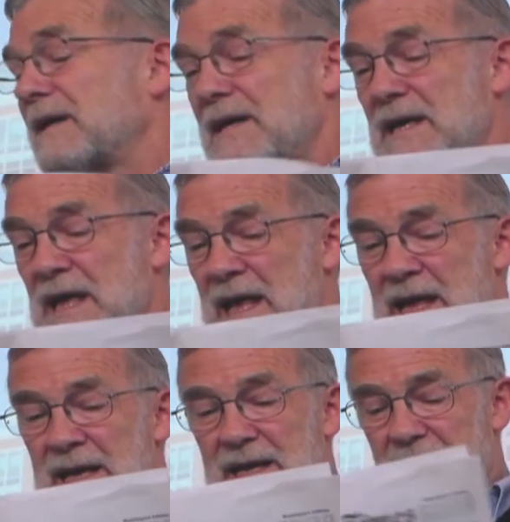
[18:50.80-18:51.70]
Okay.
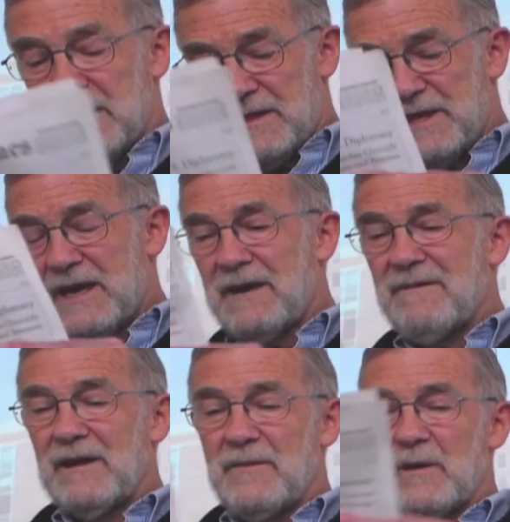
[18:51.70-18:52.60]
Now the thing I
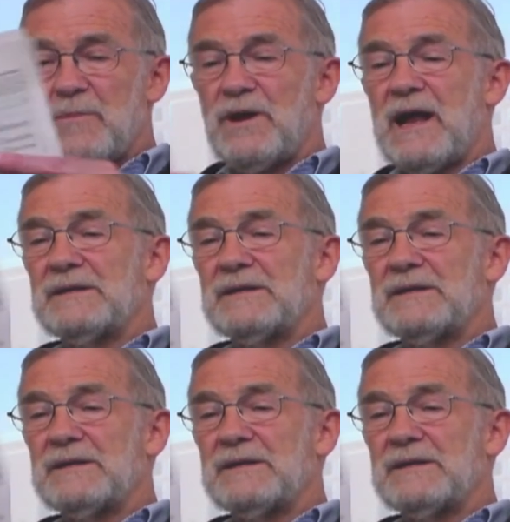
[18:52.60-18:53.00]
really want to point